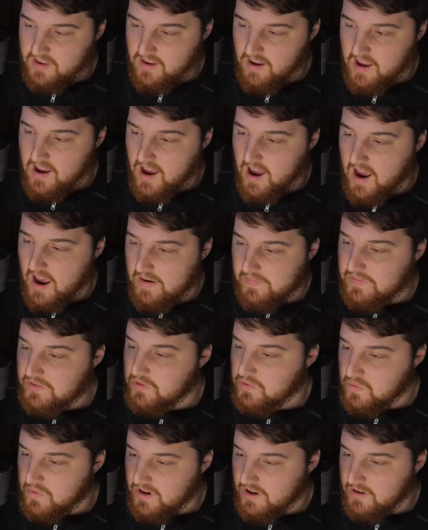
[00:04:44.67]
have
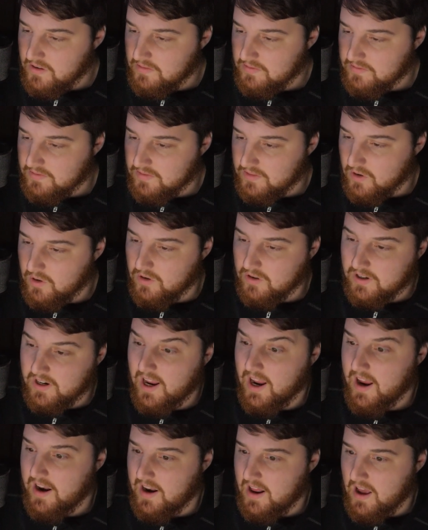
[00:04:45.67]
as well, or
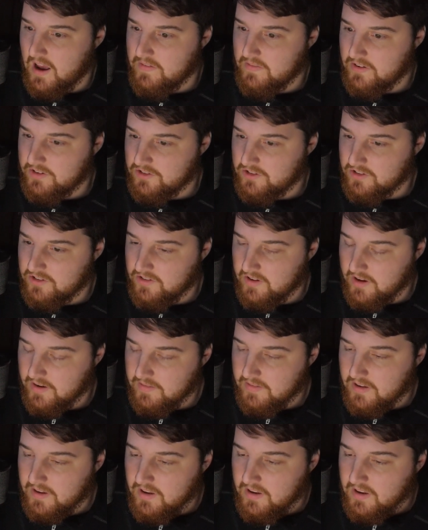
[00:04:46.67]
can have, I should say.
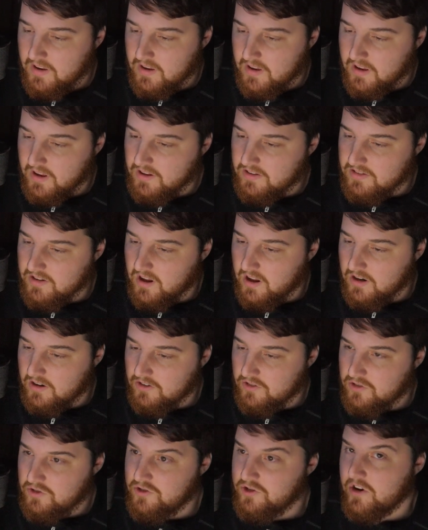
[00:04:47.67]
It's not
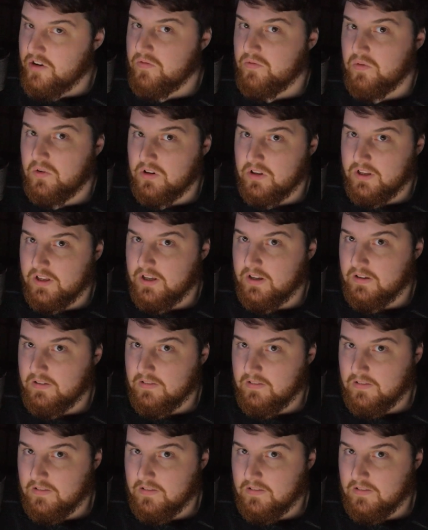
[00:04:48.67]
generally